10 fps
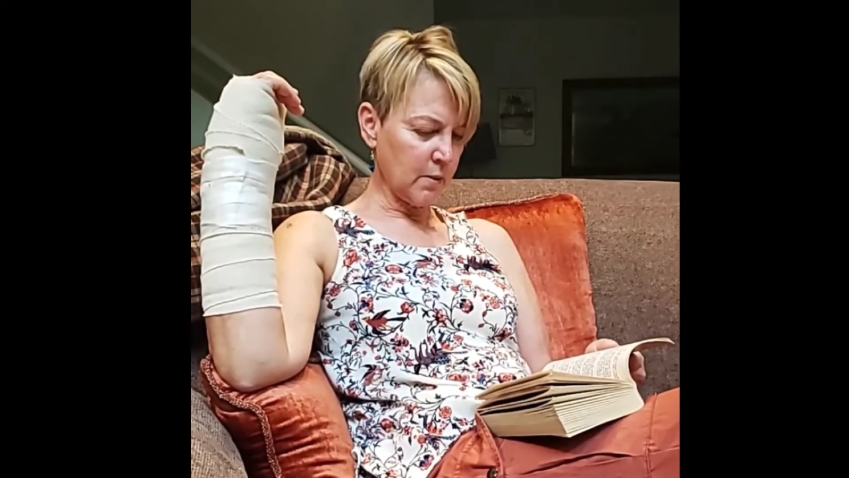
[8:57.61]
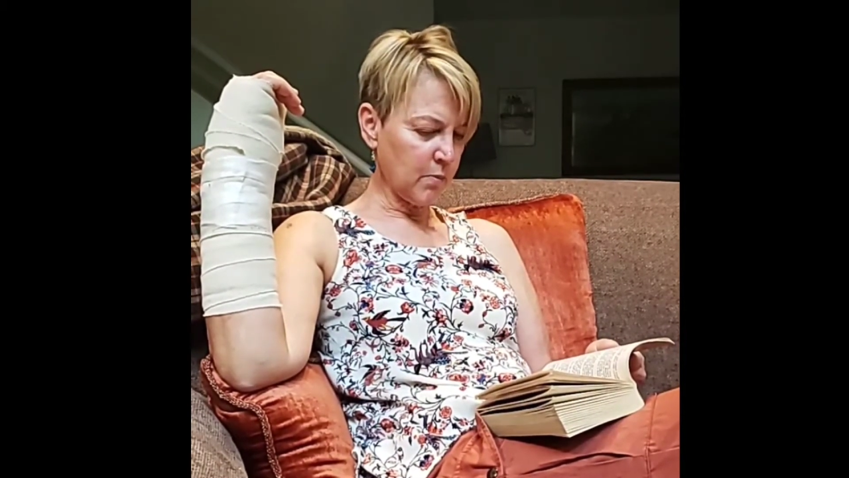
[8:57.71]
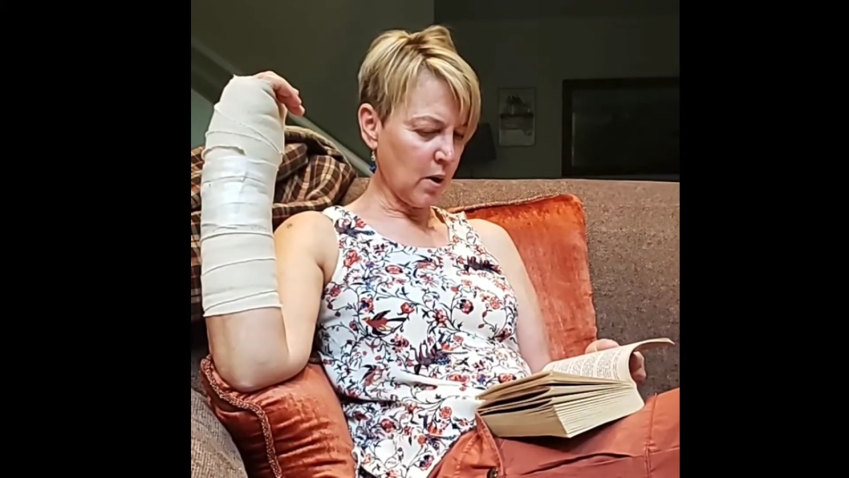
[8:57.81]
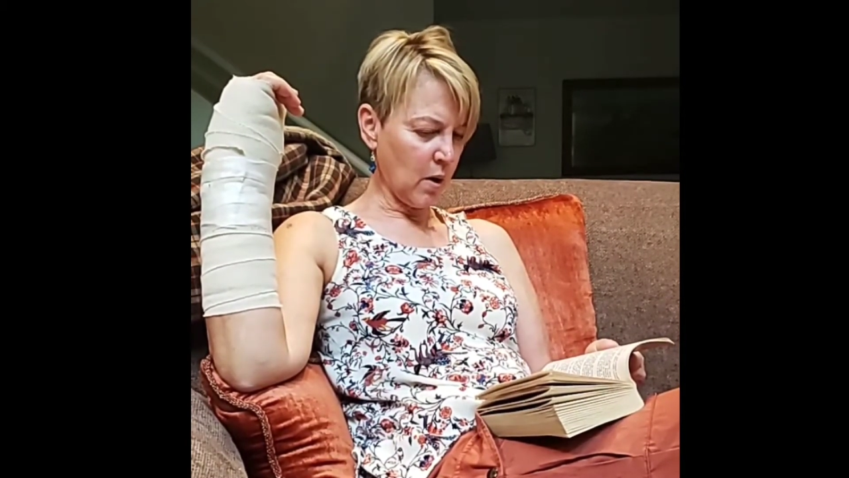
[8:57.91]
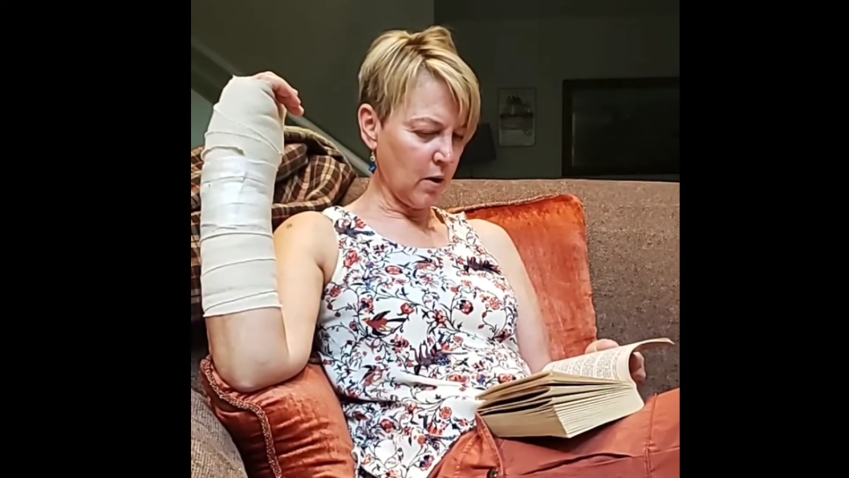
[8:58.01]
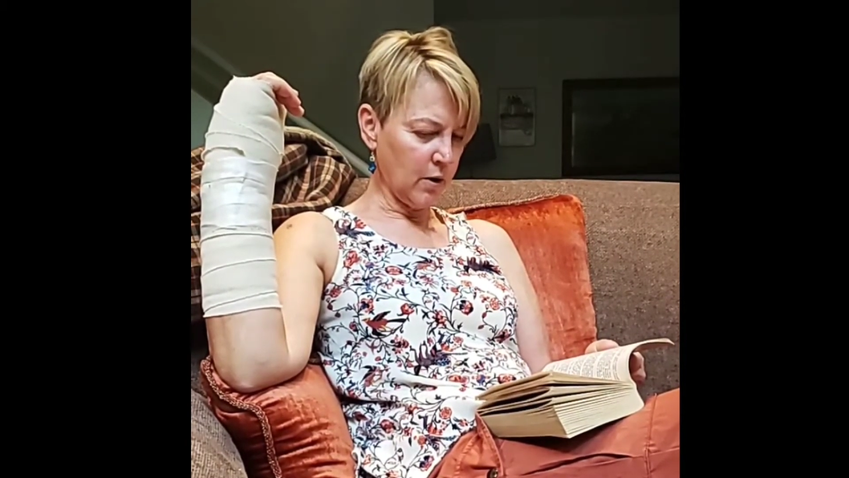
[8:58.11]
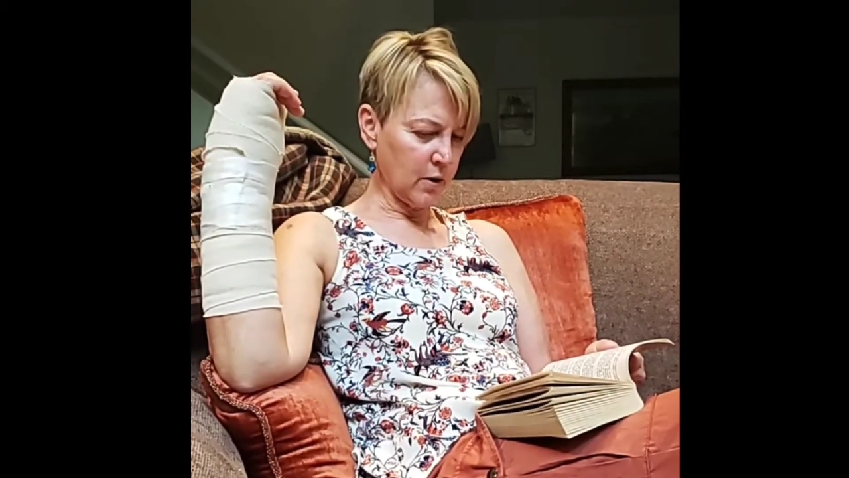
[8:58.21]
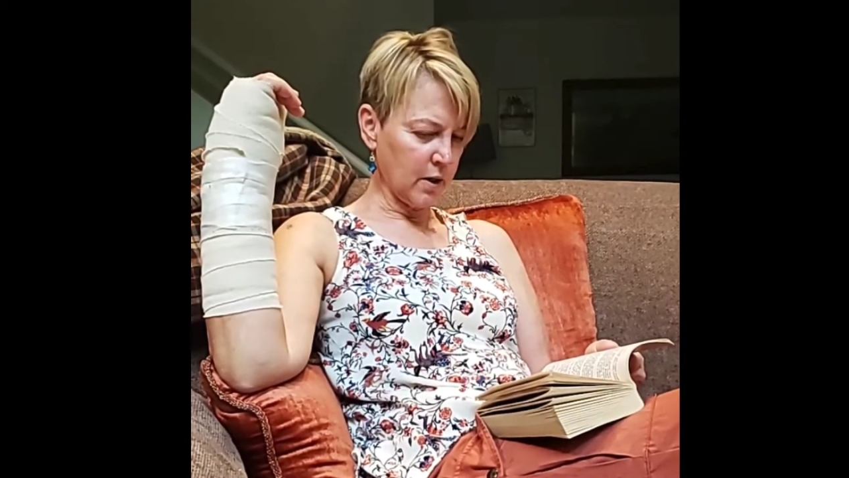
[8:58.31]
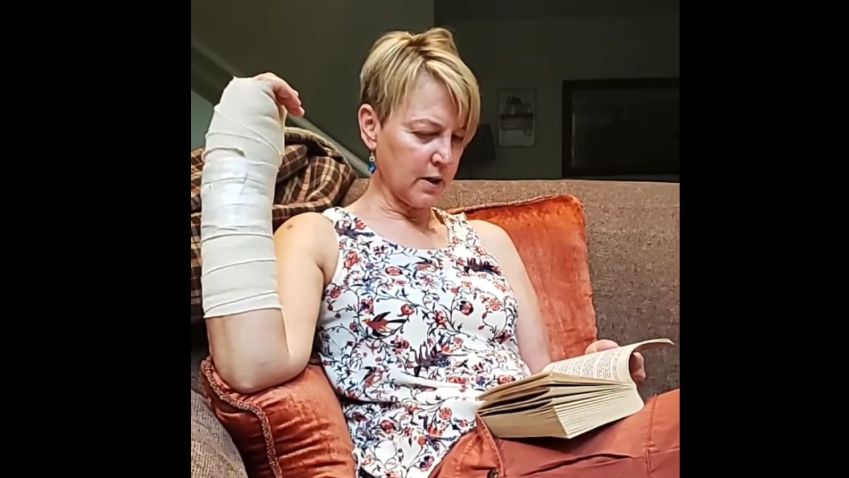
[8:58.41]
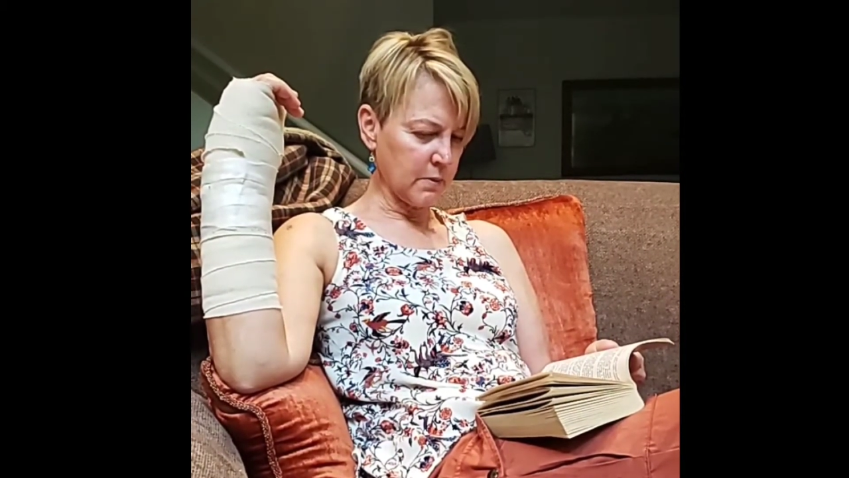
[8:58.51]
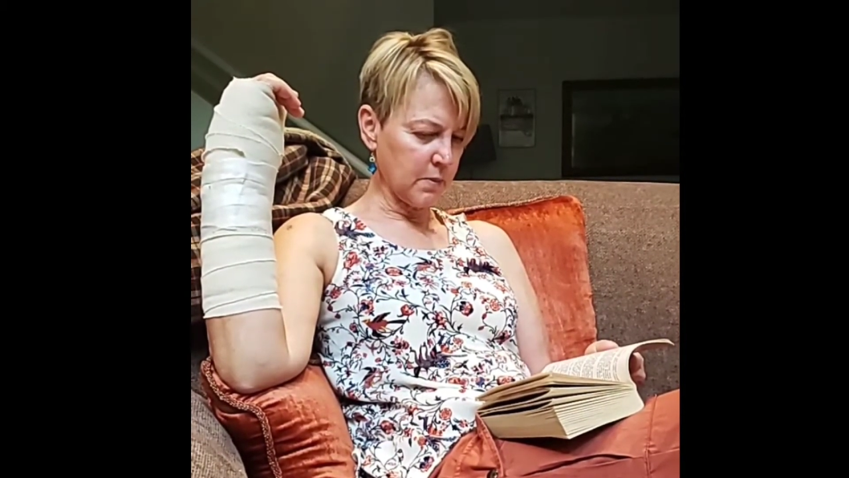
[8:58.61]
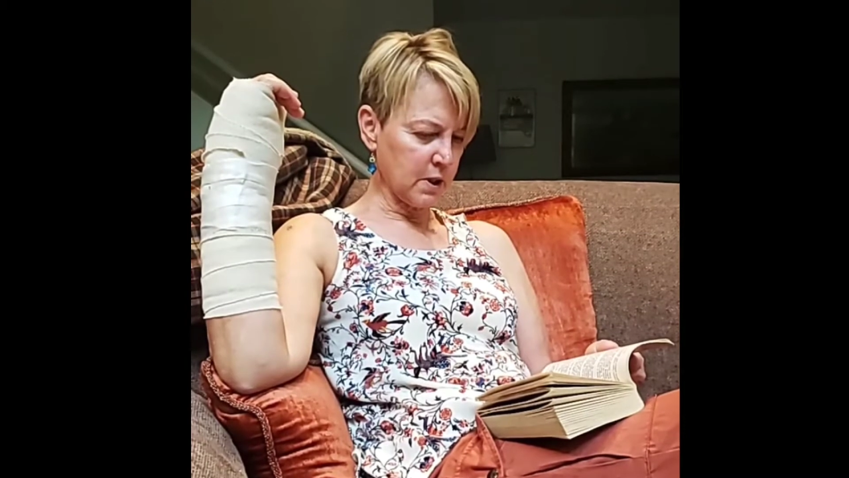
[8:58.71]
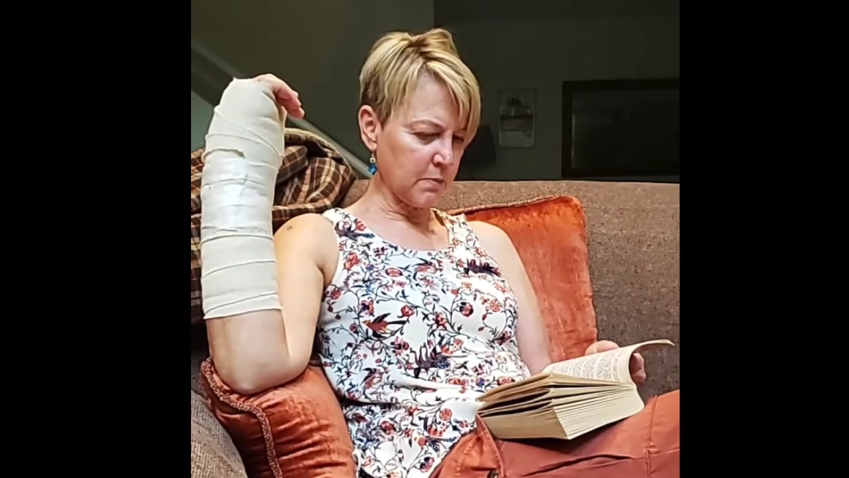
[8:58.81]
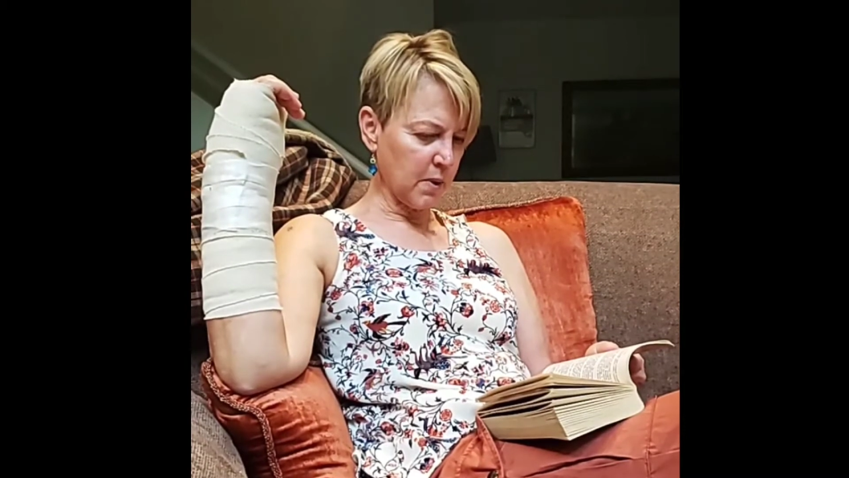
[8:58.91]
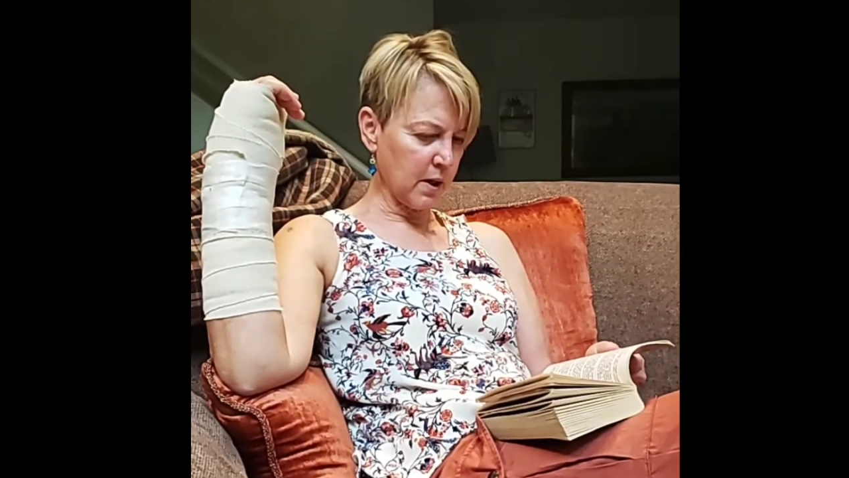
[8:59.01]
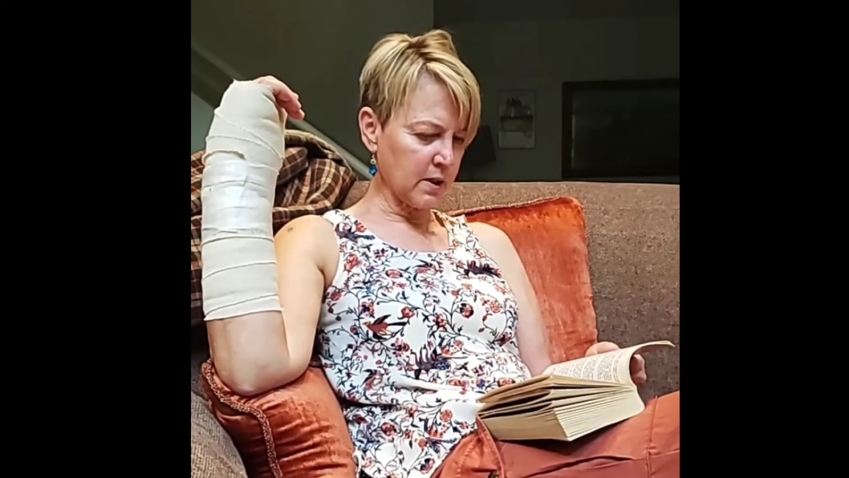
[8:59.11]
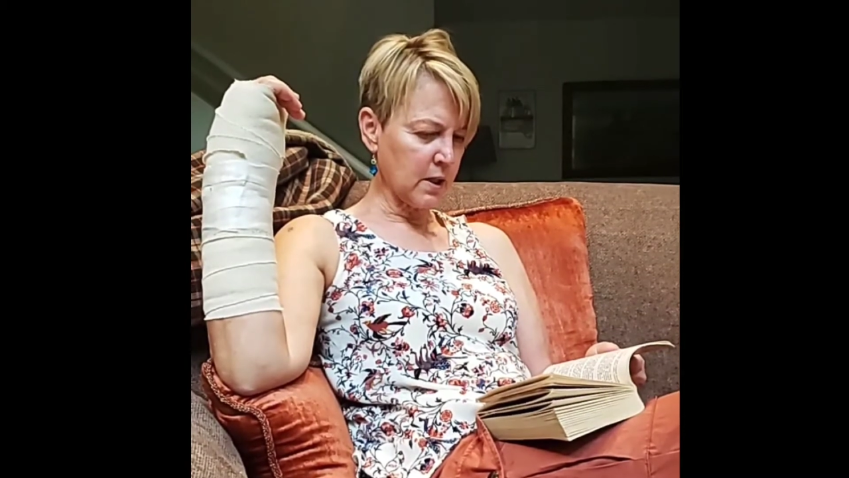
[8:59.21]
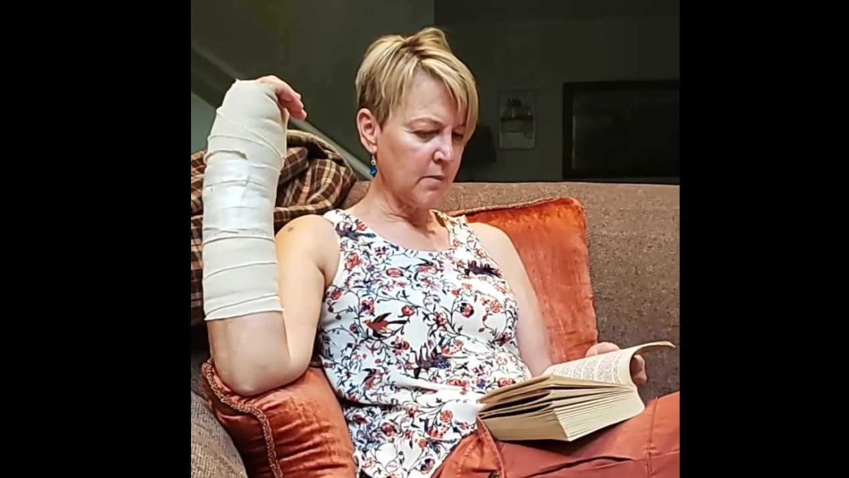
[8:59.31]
paw on her husband's Spikes.